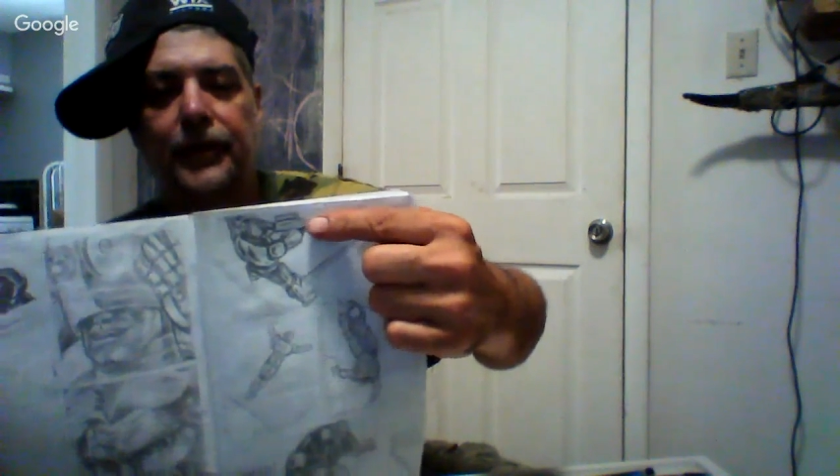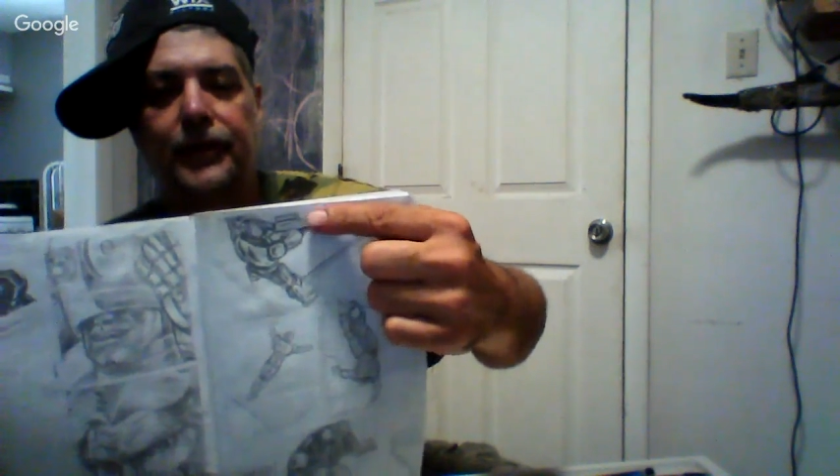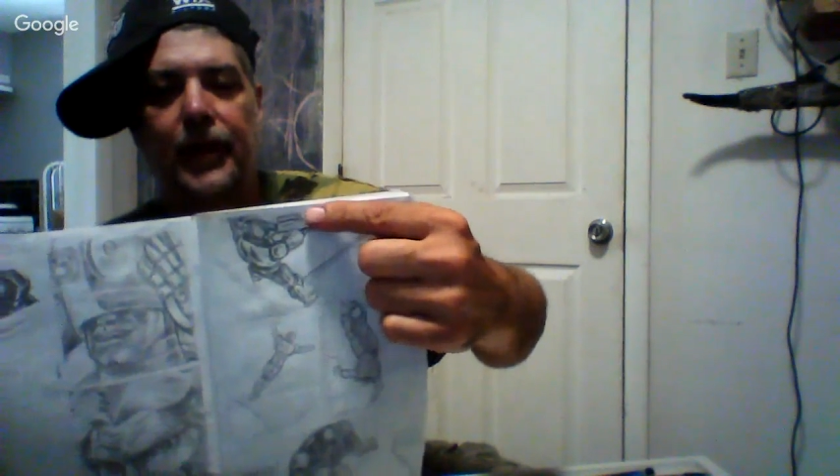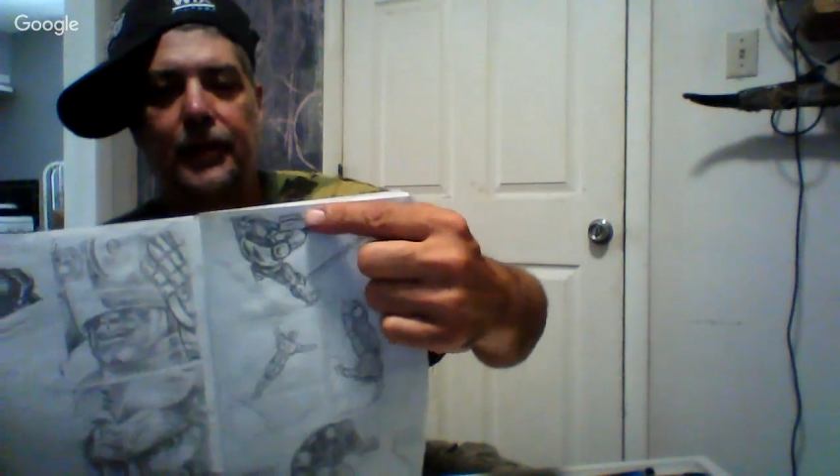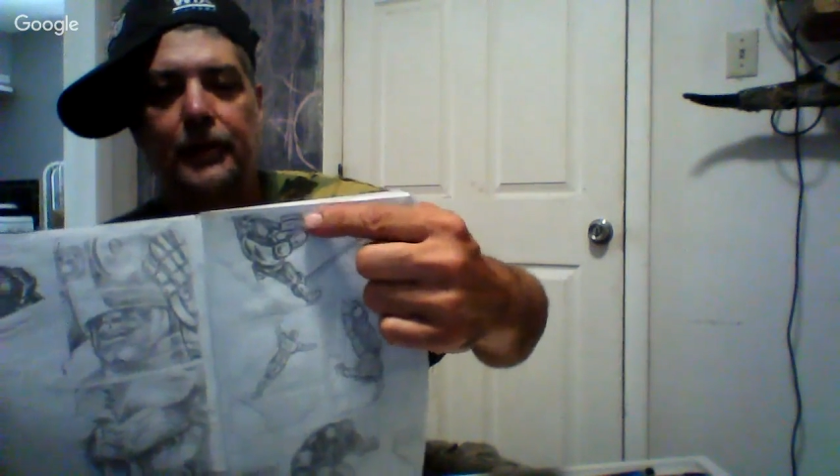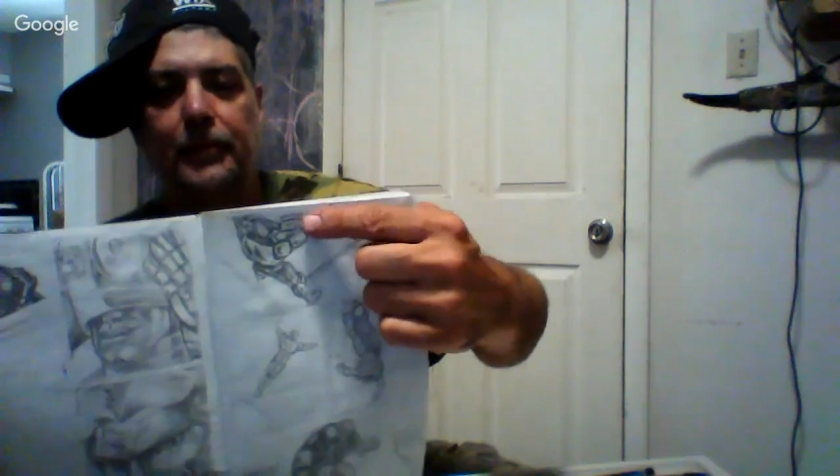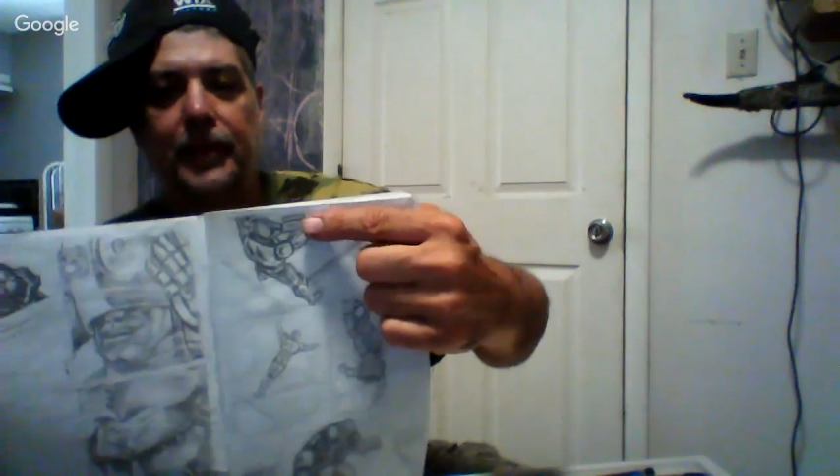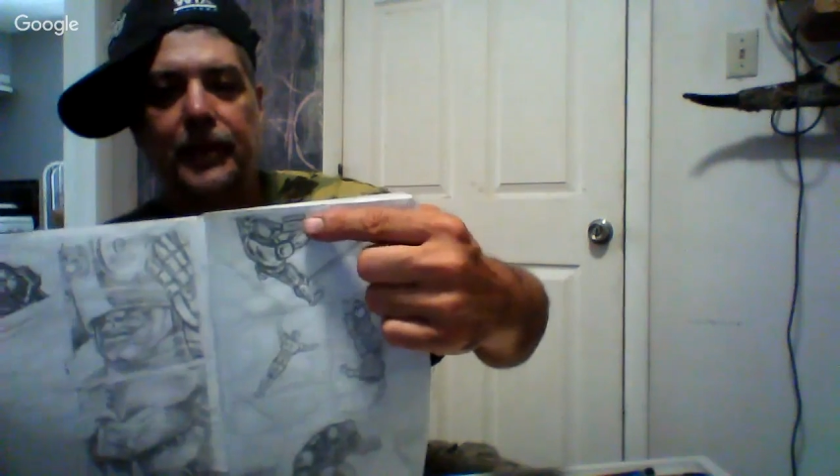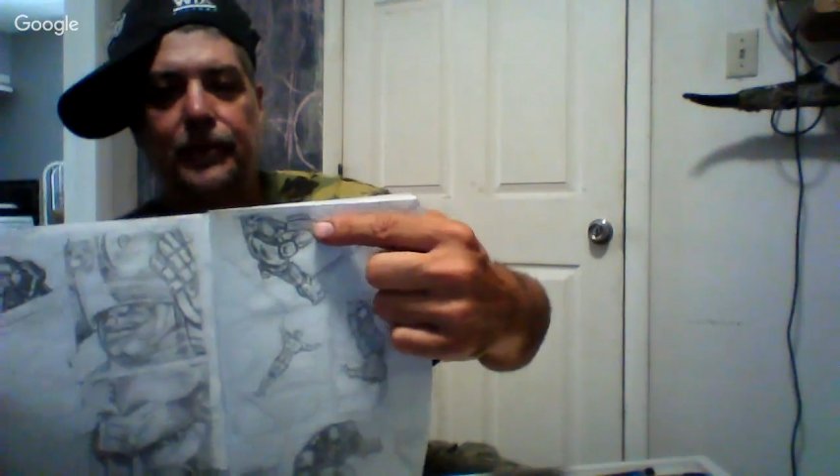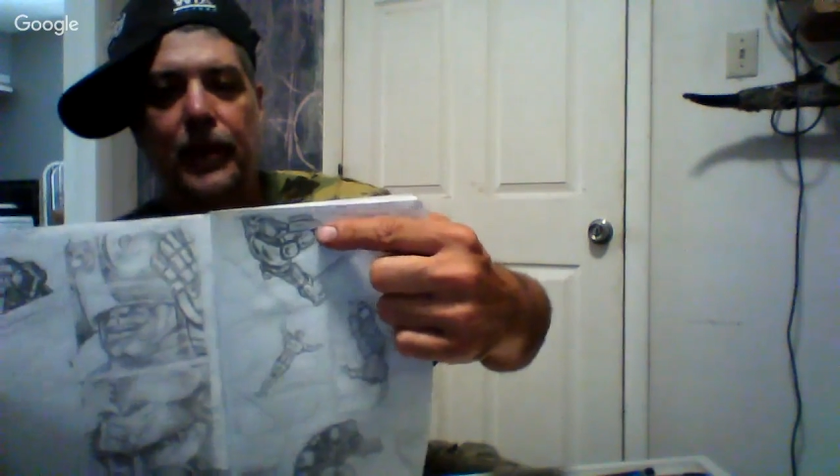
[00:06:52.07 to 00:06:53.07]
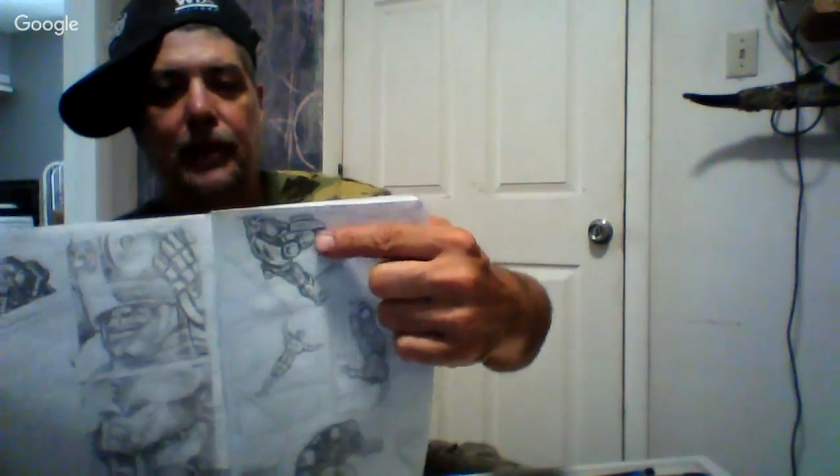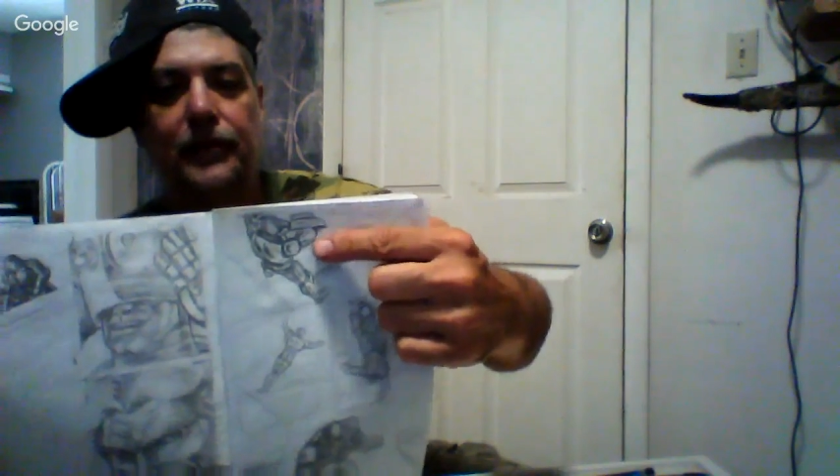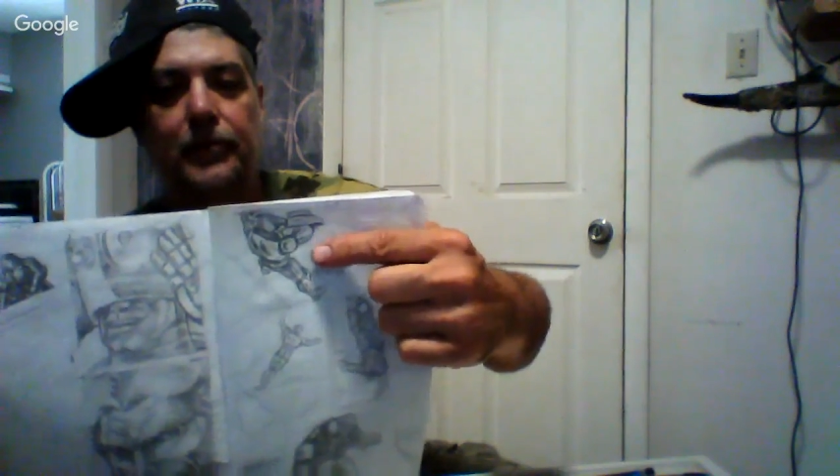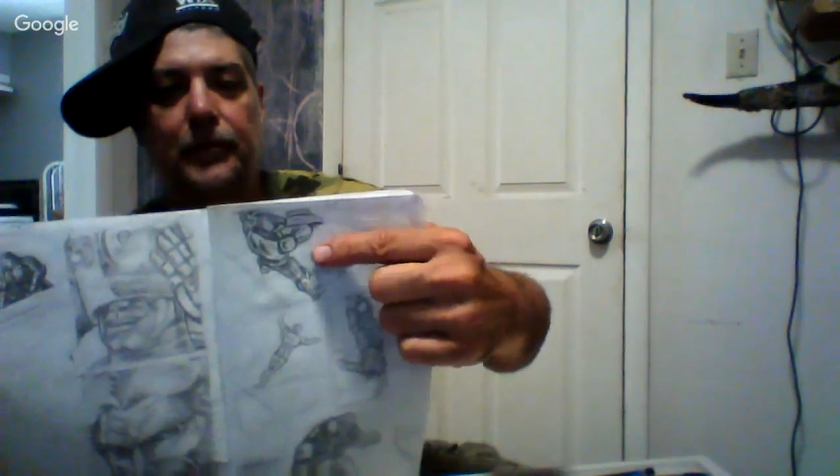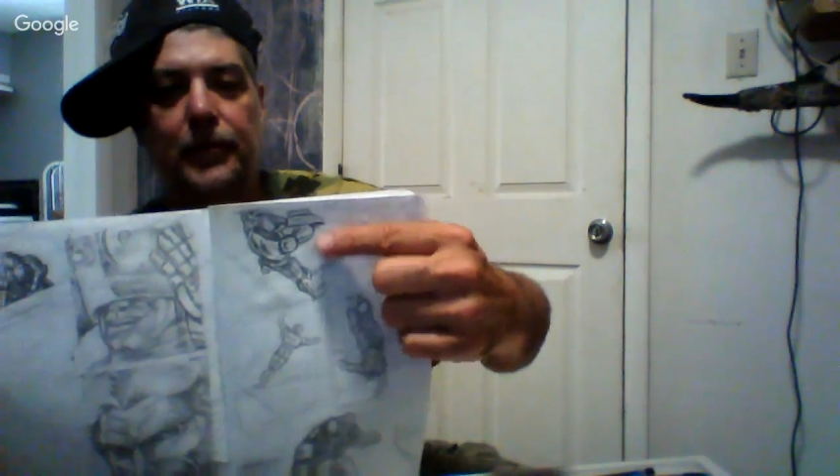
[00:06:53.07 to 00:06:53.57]
It's not the biggest
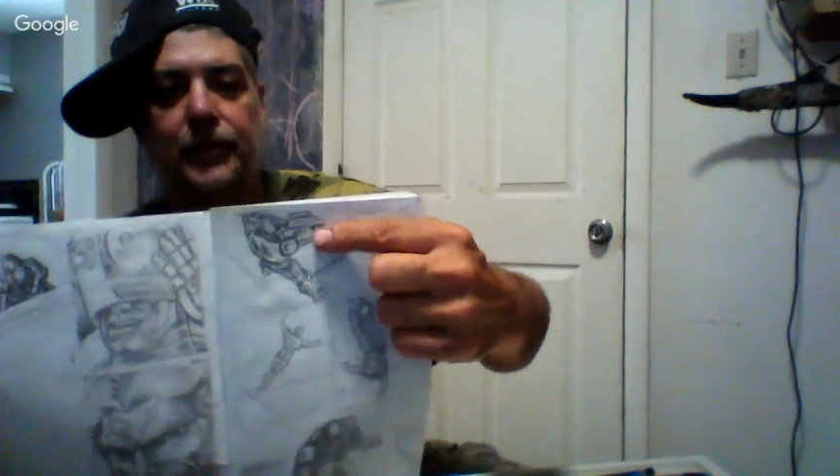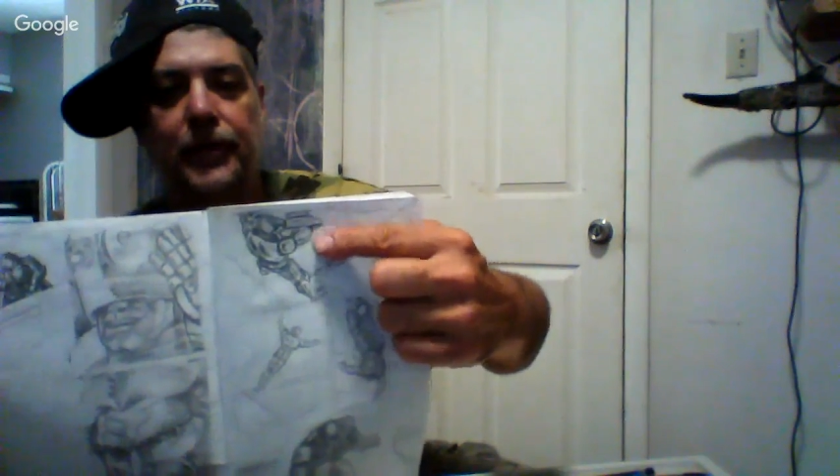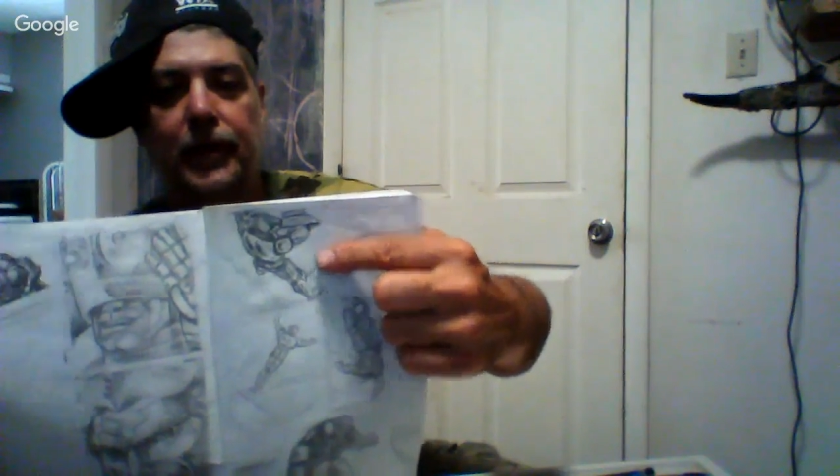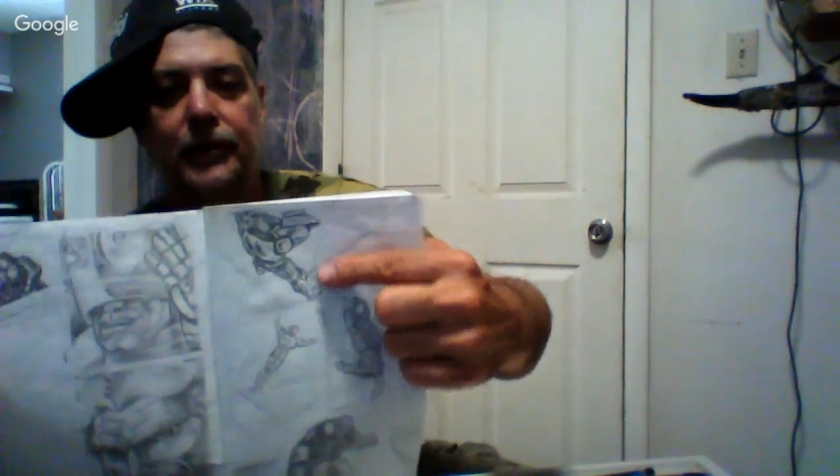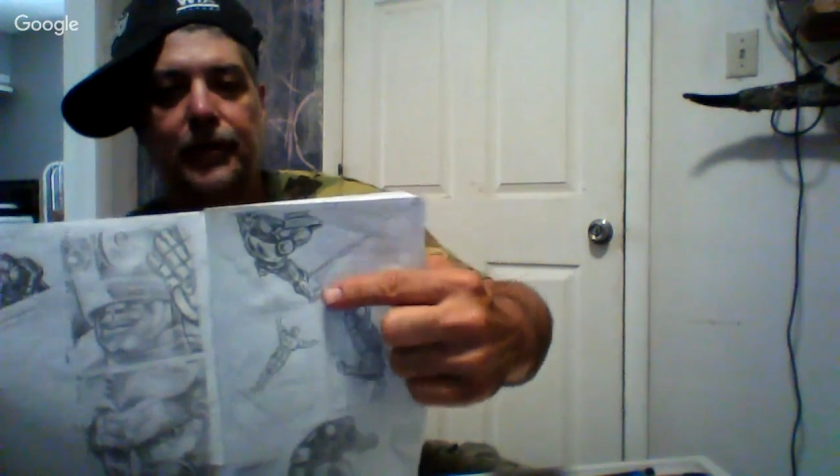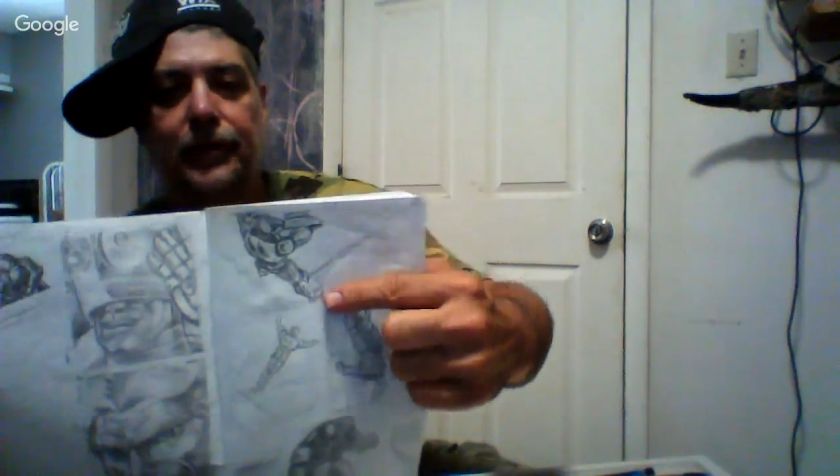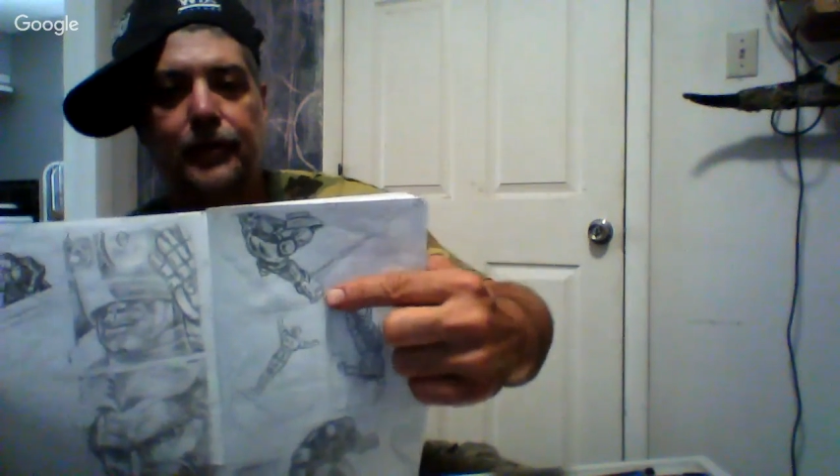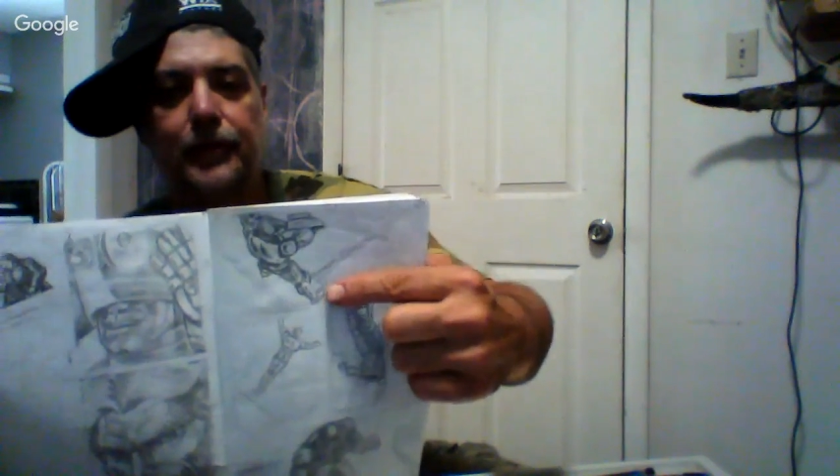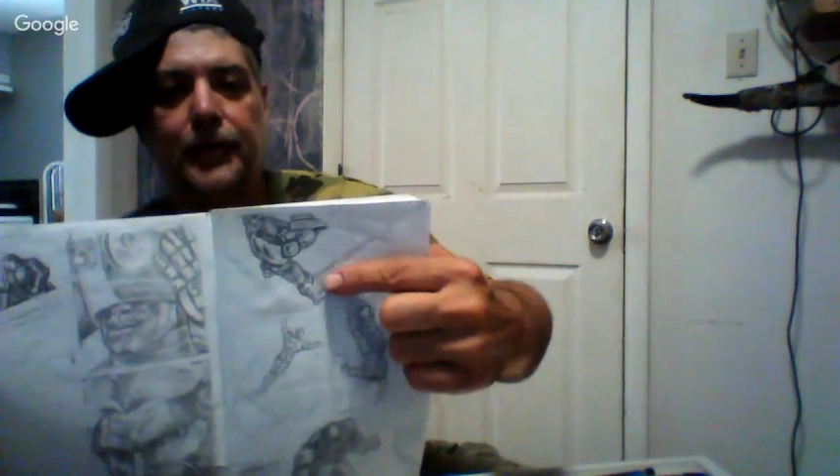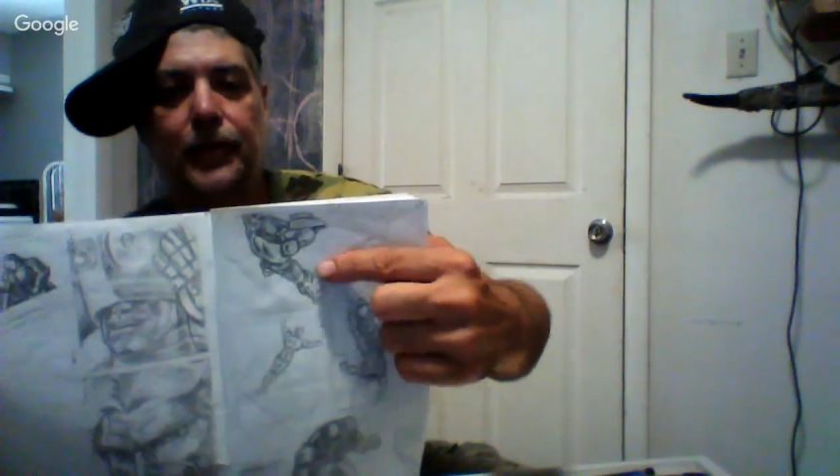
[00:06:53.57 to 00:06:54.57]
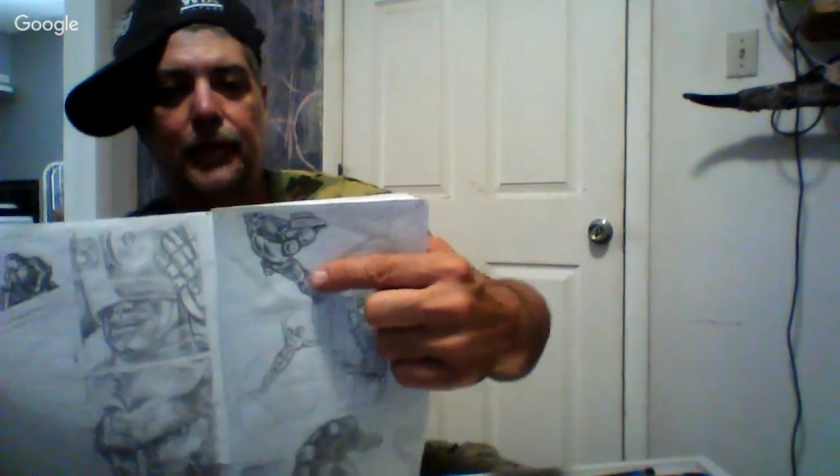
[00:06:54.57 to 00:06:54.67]
rounds, but it's enough. Trust me.